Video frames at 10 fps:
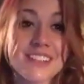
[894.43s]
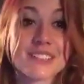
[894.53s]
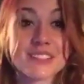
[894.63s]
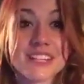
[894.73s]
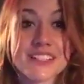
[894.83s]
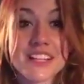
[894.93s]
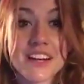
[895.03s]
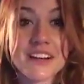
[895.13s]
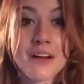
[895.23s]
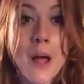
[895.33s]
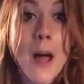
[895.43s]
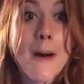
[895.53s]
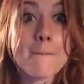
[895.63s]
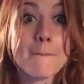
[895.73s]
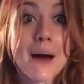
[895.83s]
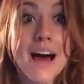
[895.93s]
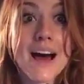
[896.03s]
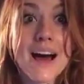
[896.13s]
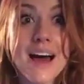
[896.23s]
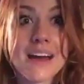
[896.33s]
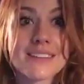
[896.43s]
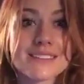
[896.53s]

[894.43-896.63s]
Talk to you guys later. Bye!